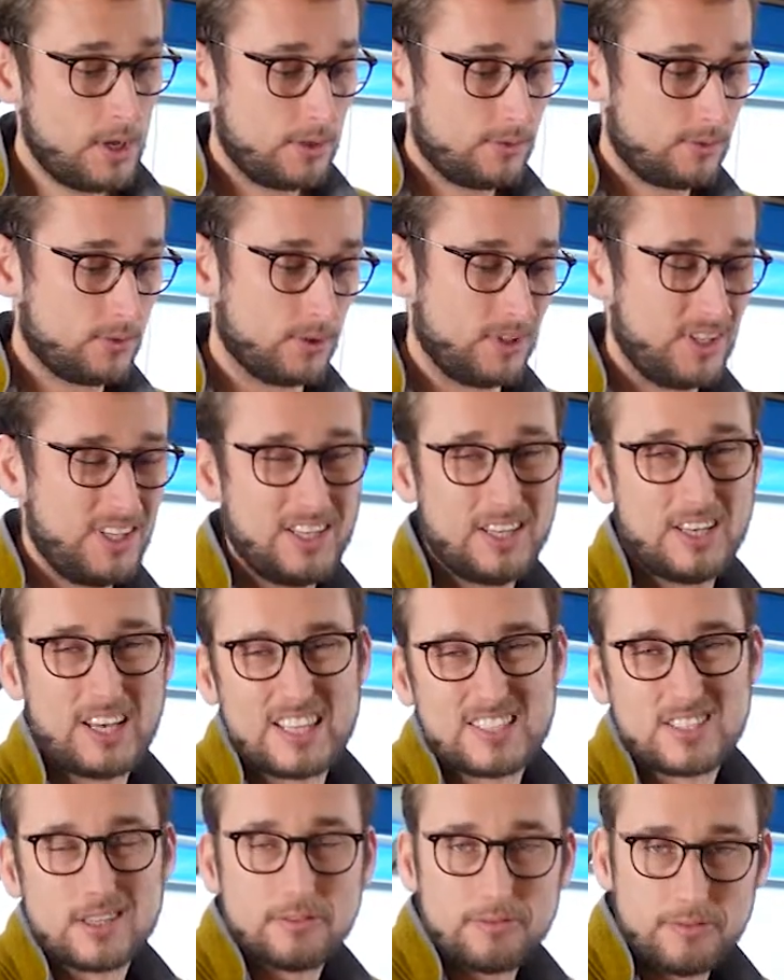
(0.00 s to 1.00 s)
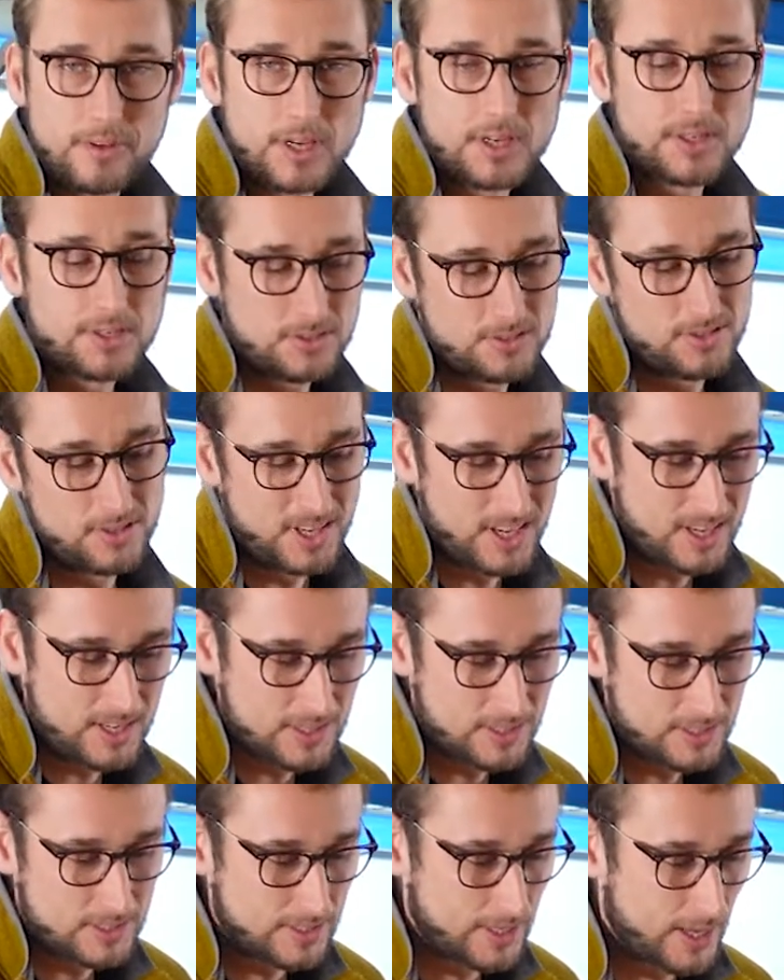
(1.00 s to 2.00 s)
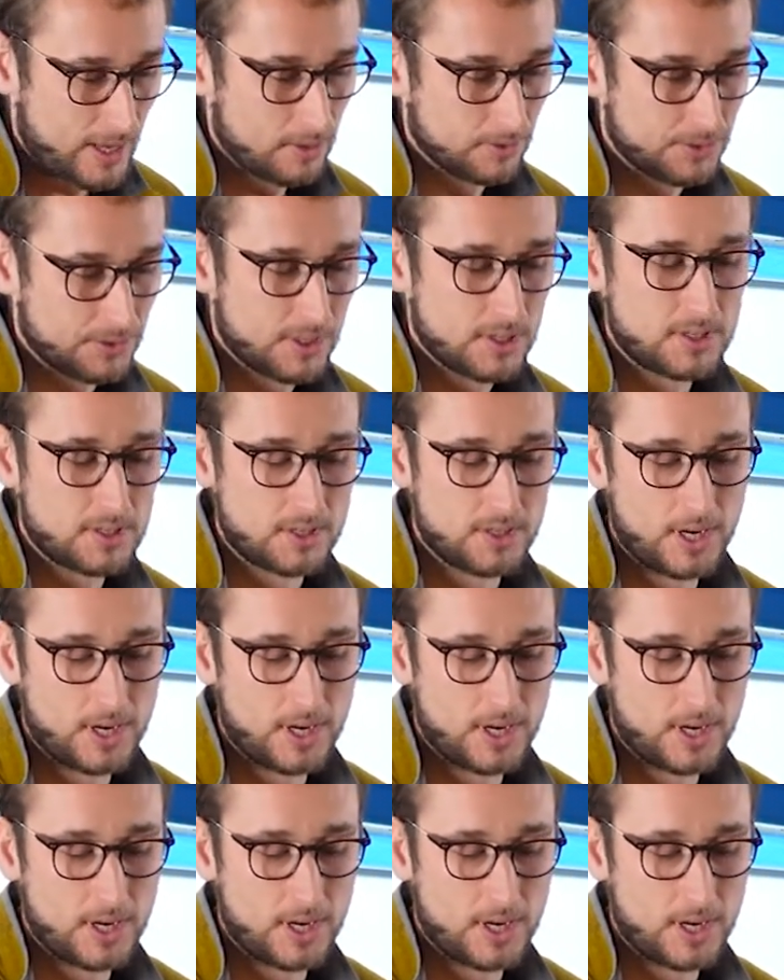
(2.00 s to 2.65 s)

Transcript: So here it's a fish, so getting the tail just